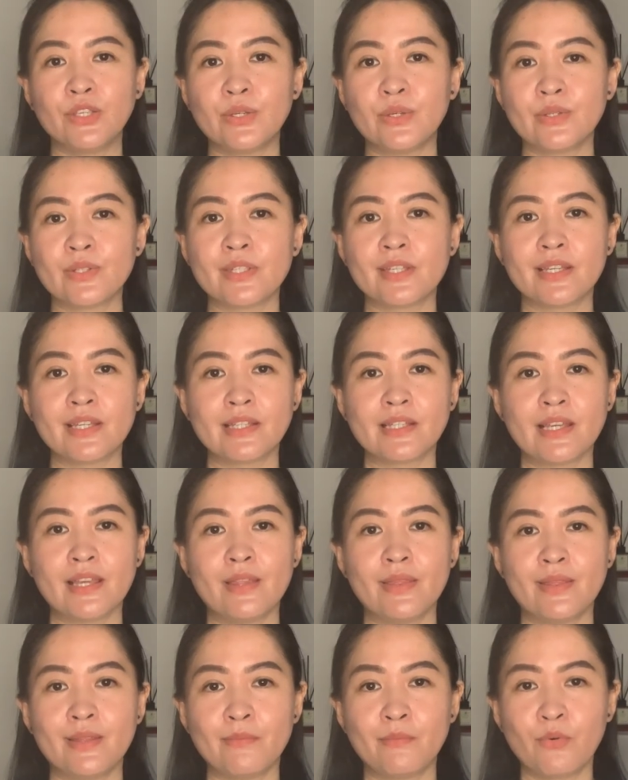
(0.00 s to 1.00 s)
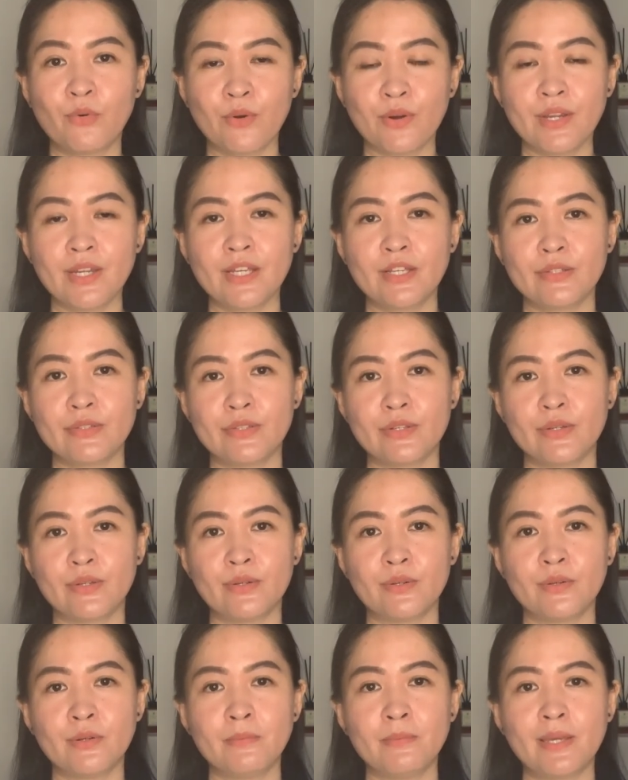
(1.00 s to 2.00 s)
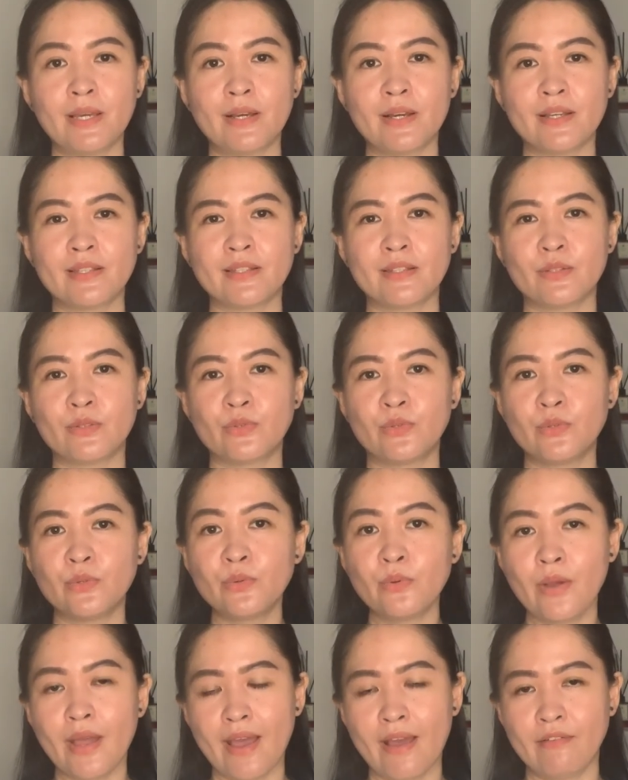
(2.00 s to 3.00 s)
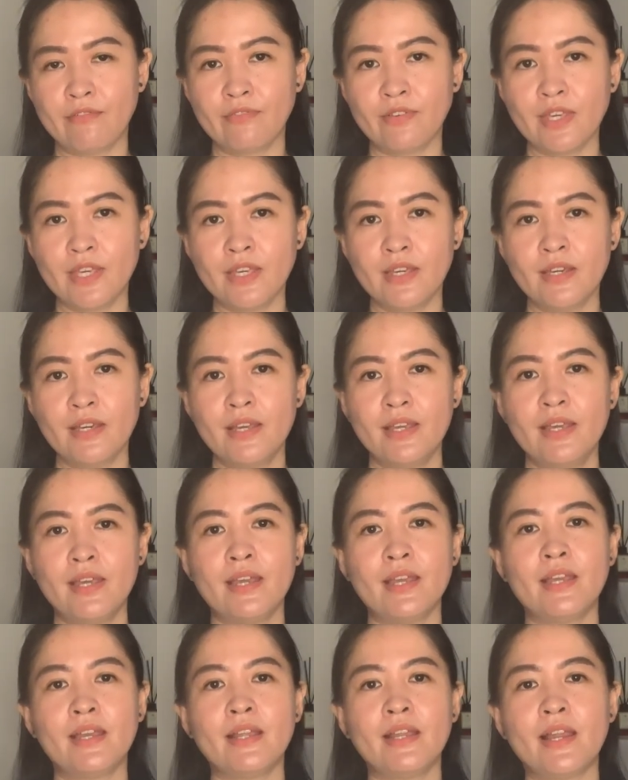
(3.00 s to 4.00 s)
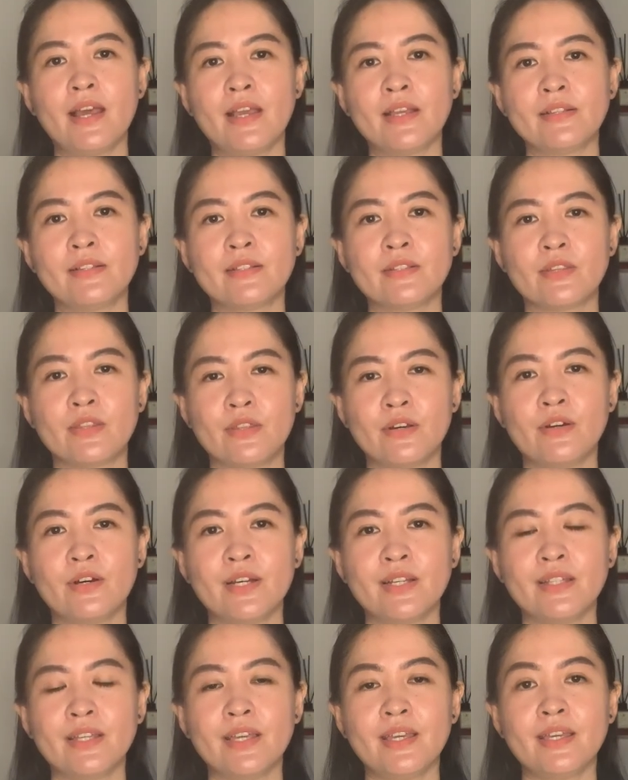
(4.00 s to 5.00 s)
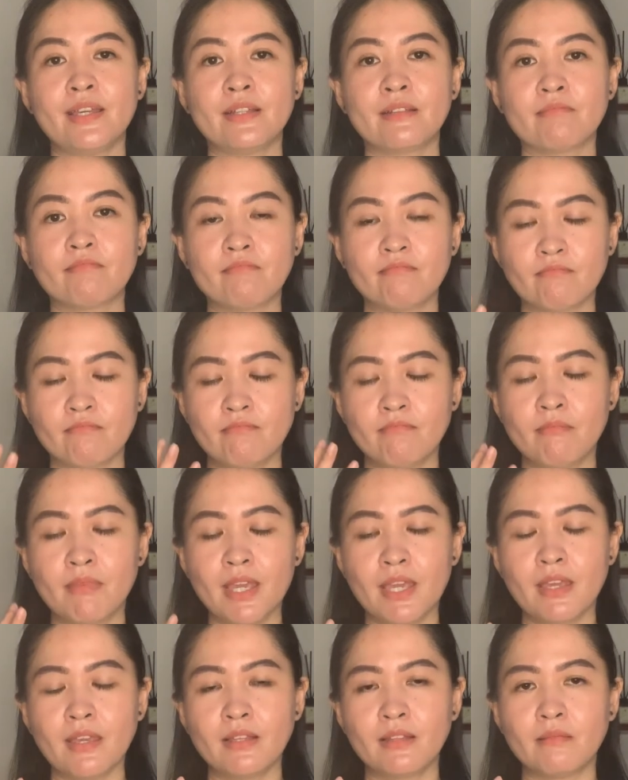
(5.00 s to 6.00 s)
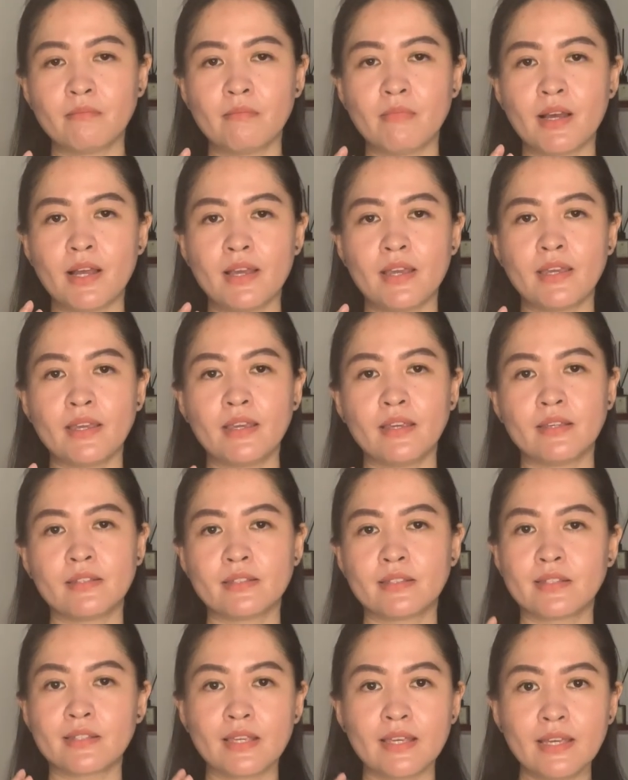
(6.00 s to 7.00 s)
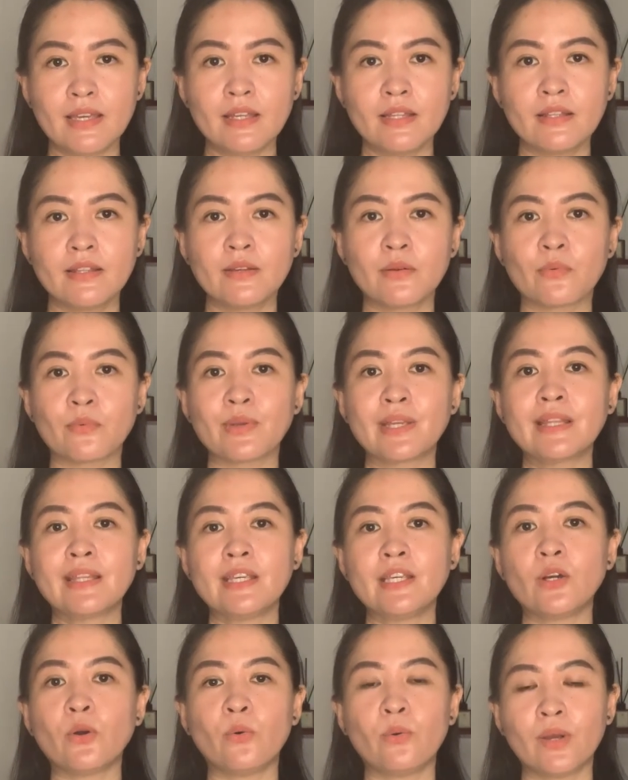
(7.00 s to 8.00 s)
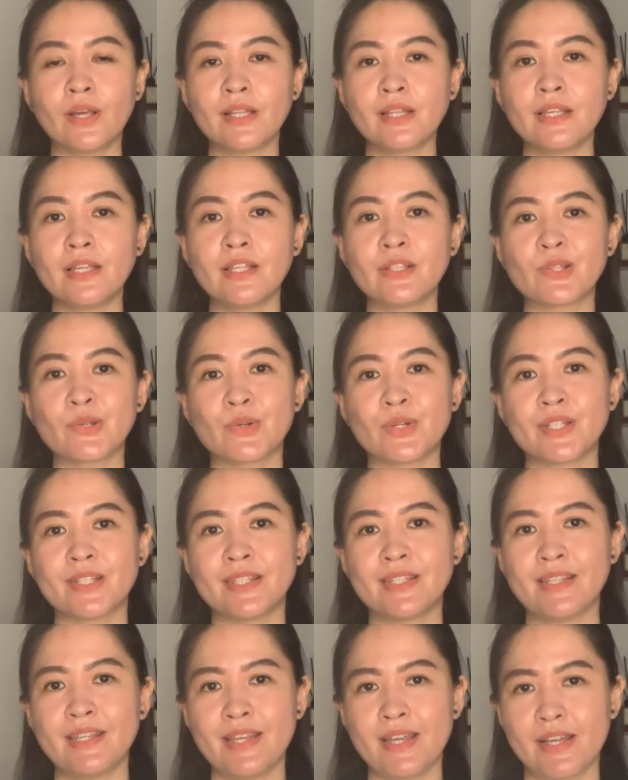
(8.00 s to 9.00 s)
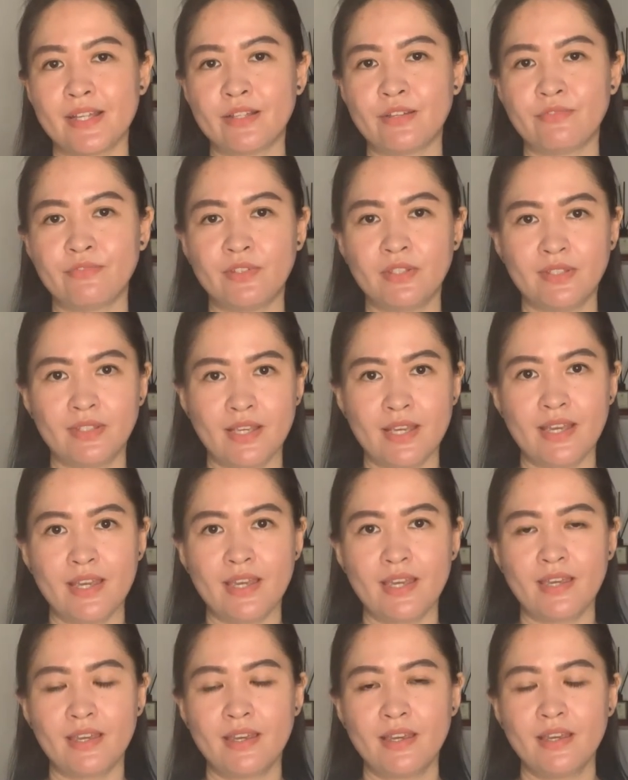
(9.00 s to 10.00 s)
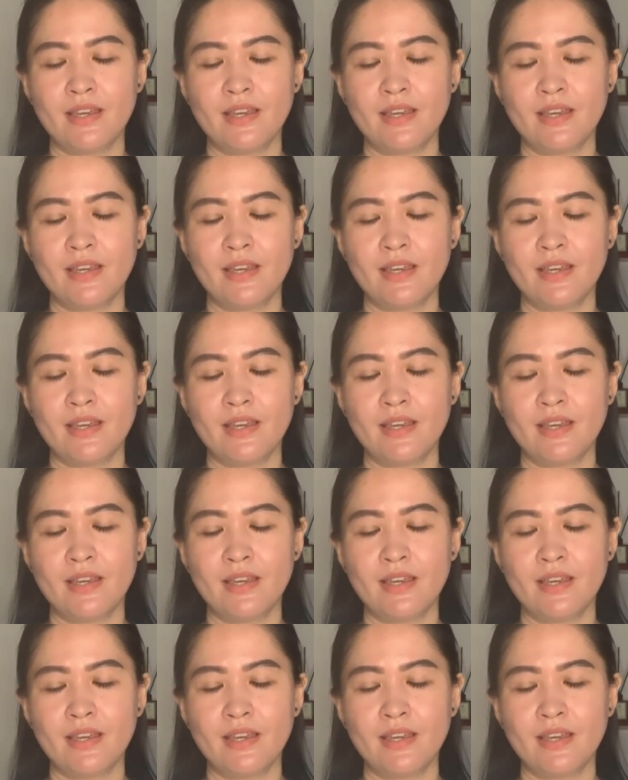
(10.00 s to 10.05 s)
use it in the morning too because it's too heavy and I thought it made my skin really oily towards the end of the day.